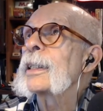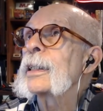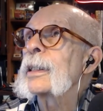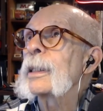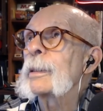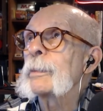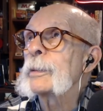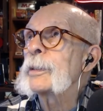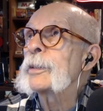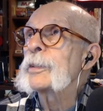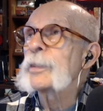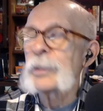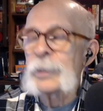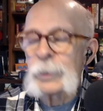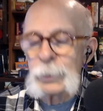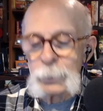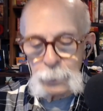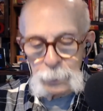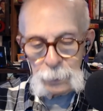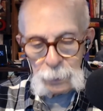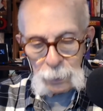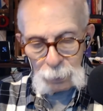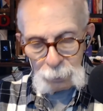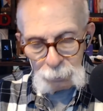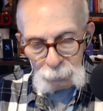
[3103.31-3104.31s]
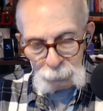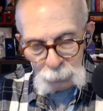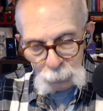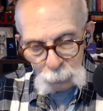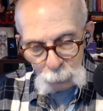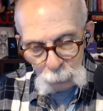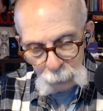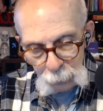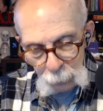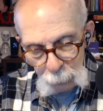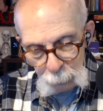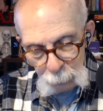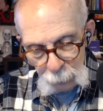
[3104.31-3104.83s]
Let me see. We have
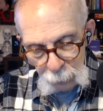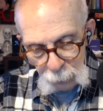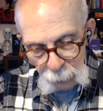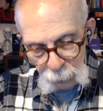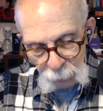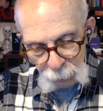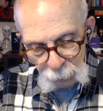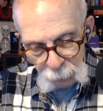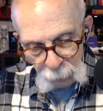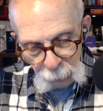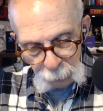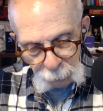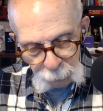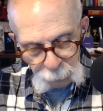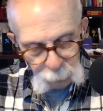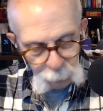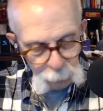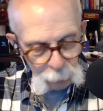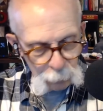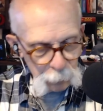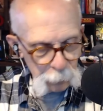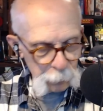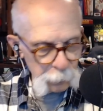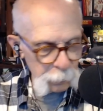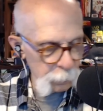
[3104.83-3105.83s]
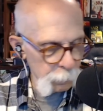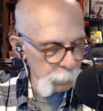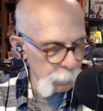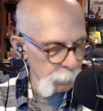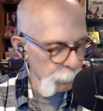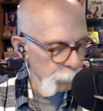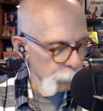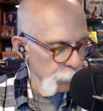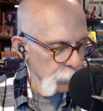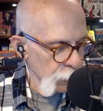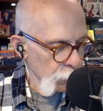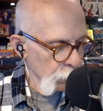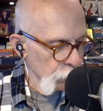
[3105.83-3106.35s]
20 minutes left.
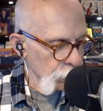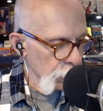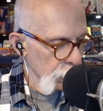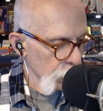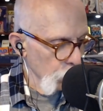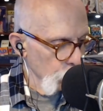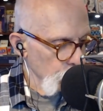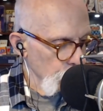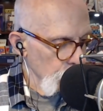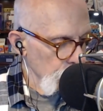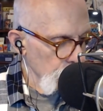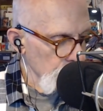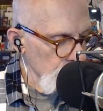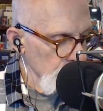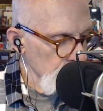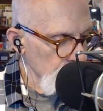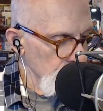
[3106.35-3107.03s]
Um, okay, we'll